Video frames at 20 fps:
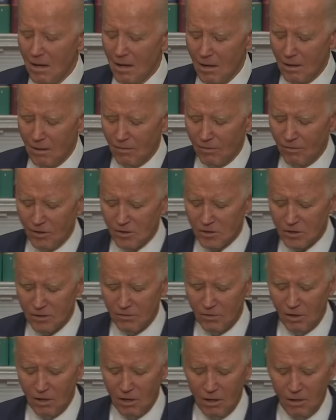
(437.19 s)
First of
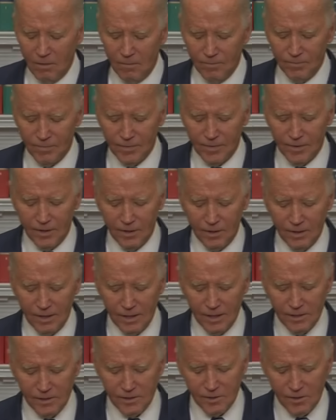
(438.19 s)
all, there
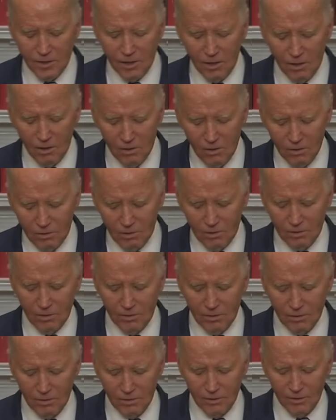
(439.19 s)
is no
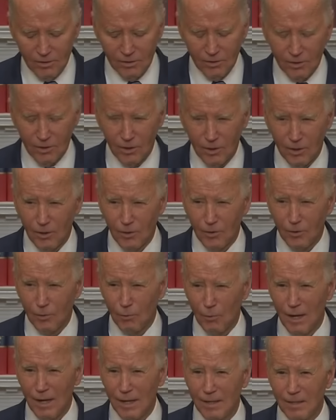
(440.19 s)
nuclear
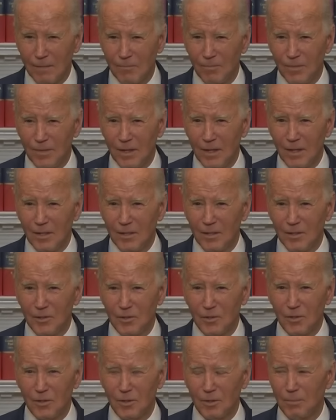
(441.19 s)
threat
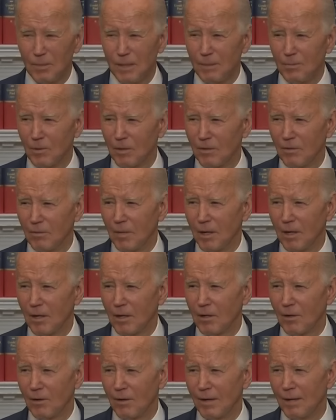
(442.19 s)
to the people of
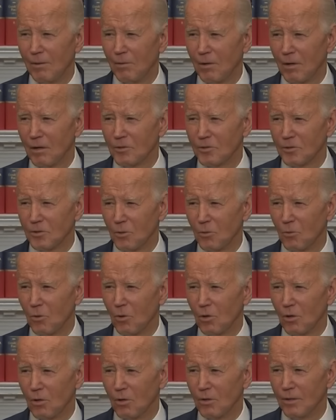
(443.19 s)
America or anywhere else in the
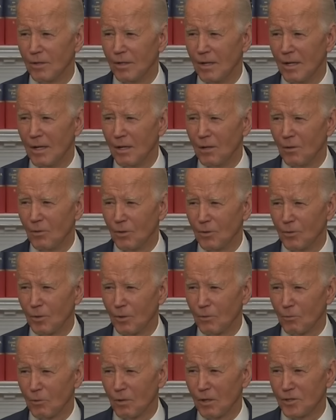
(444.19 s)
world with
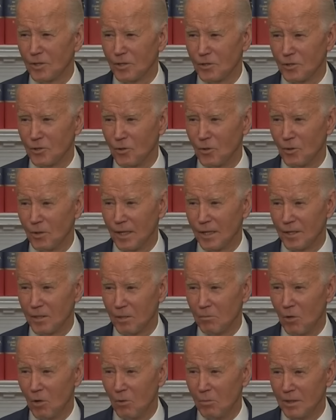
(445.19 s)
what Russia is doing at the
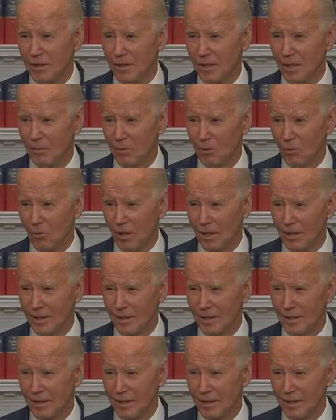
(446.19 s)
moment, number one.